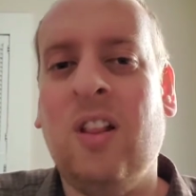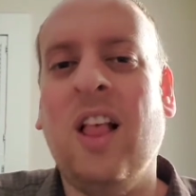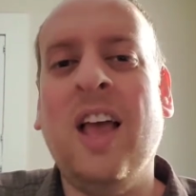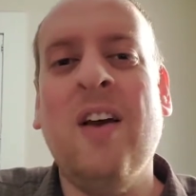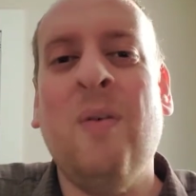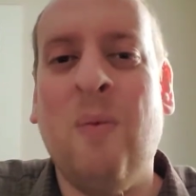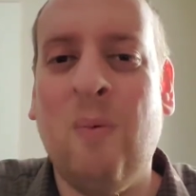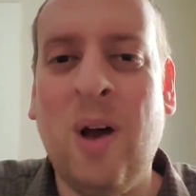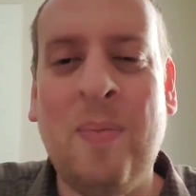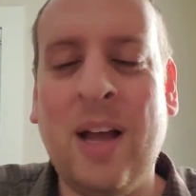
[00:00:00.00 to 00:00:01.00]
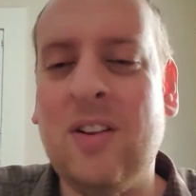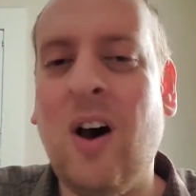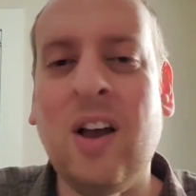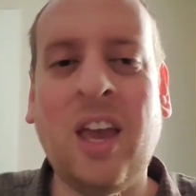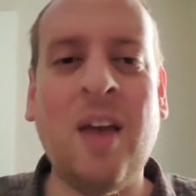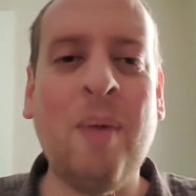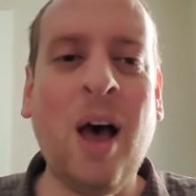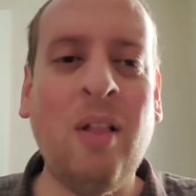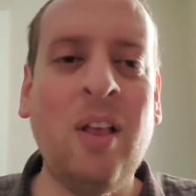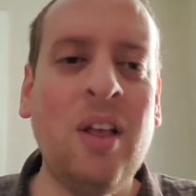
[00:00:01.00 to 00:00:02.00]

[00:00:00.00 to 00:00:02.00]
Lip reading: Like, what am I talking about?